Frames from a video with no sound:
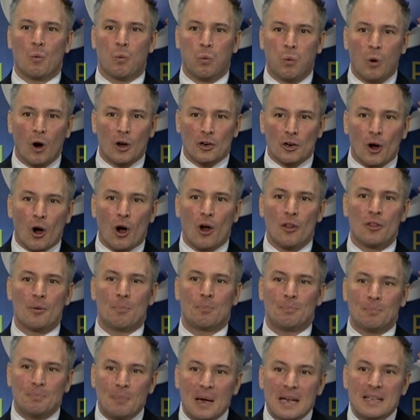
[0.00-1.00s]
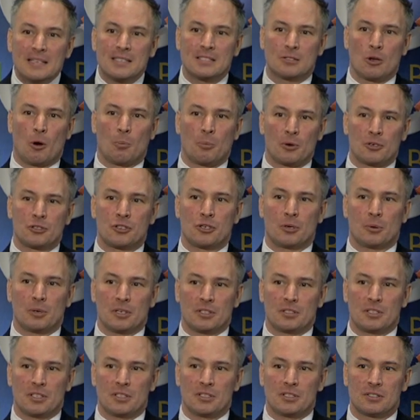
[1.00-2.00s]
what are the best
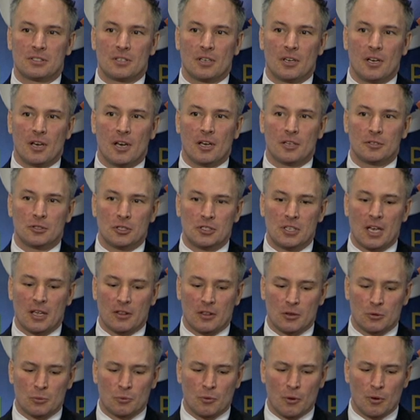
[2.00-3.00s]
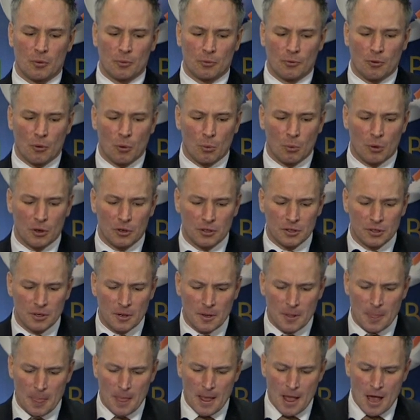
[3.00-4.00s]
opportunities to take this forward.
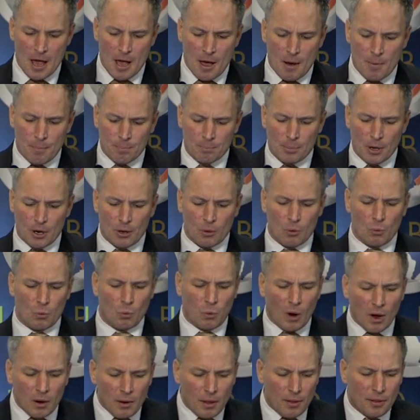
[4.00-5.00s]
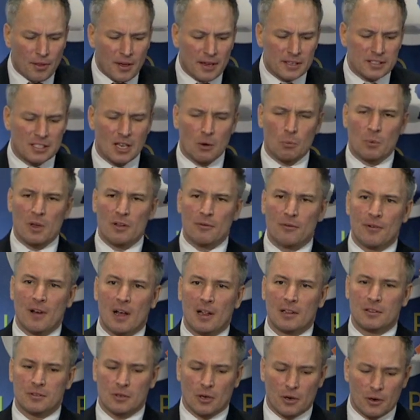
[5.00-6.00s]
But one of the things that we
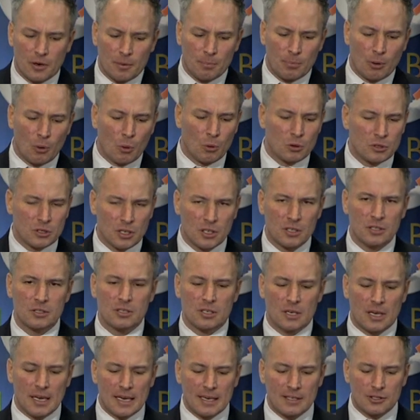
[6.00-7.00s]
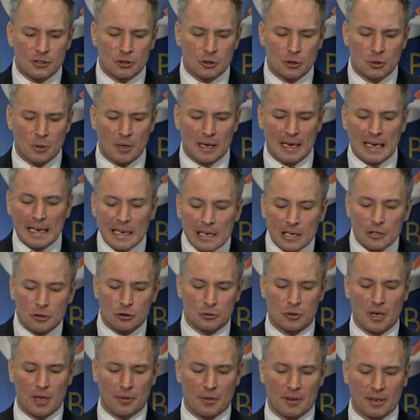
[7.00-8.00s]
felt are important is to
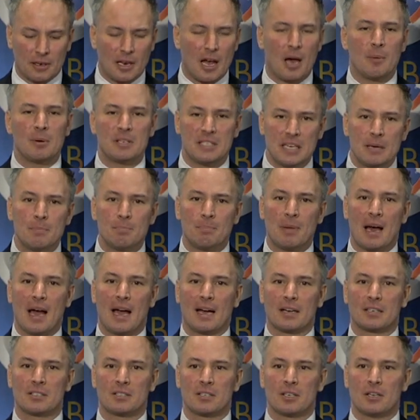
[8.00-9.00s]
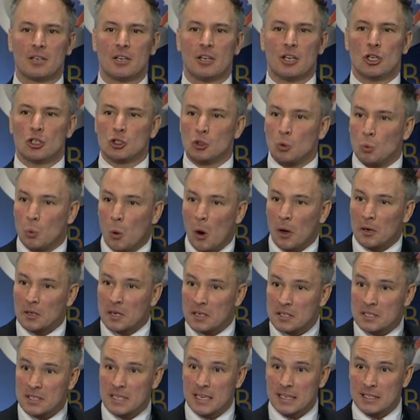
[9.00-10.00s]
illustrate the climate impact. So what
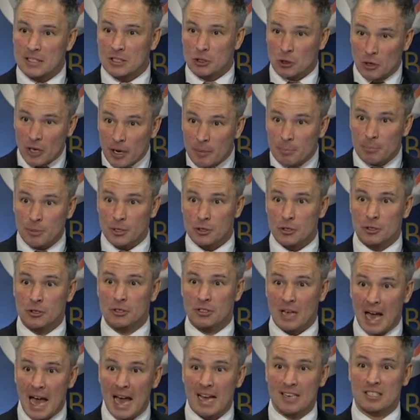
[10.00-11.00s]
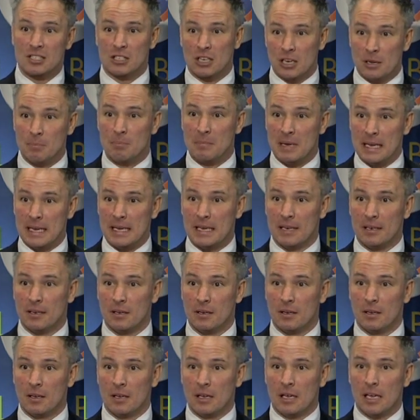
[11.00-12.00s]
does these temperatures actually mean,
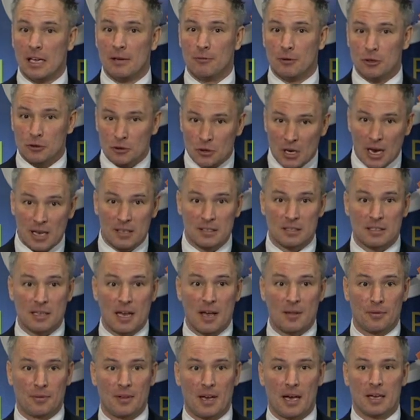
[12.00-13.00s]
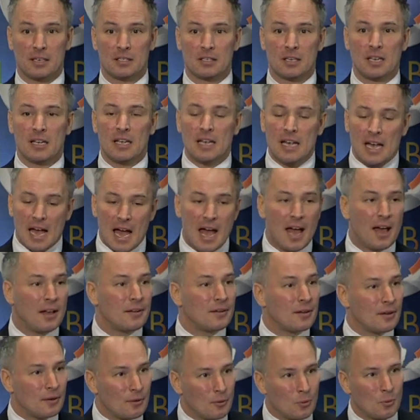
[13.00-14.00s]
if you translate that?
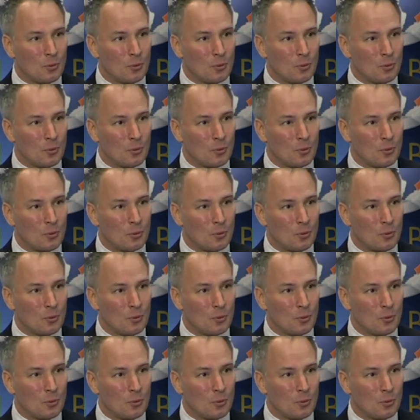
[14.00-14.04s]
And